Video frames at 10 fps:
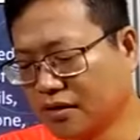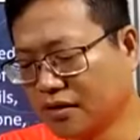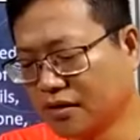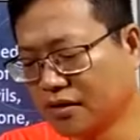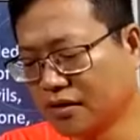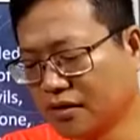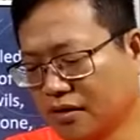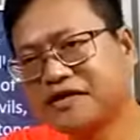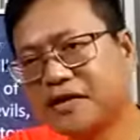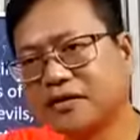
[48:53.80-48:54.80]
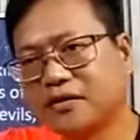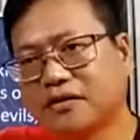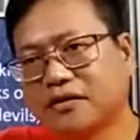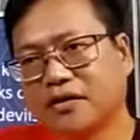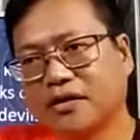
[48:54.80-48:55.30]
present
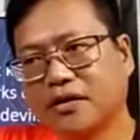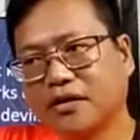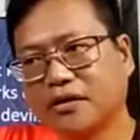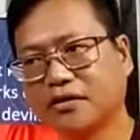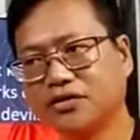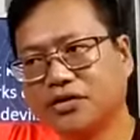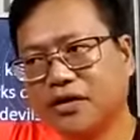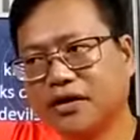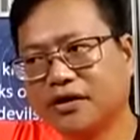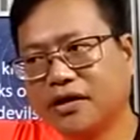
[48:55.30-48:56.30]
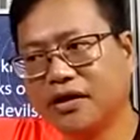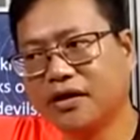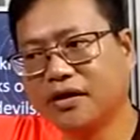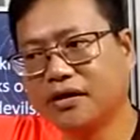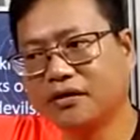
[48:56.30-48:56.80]
during the
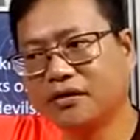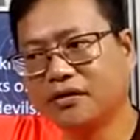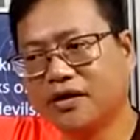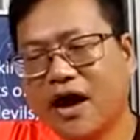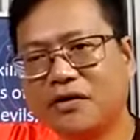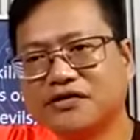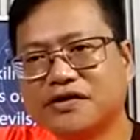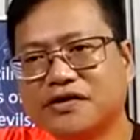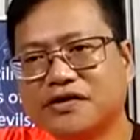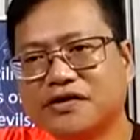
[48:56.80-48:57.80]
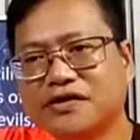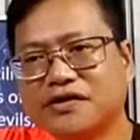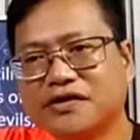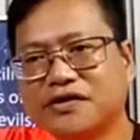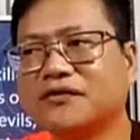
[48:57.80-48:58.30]
council in the sons
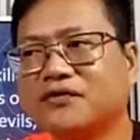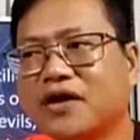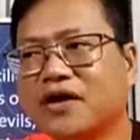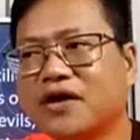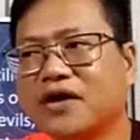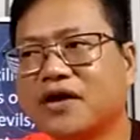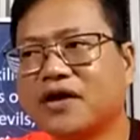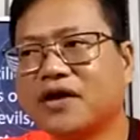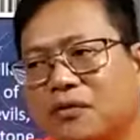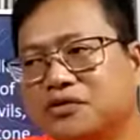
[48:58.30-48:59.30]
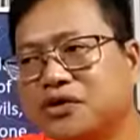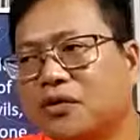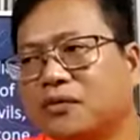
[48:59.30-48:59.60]
of God in the book of Job,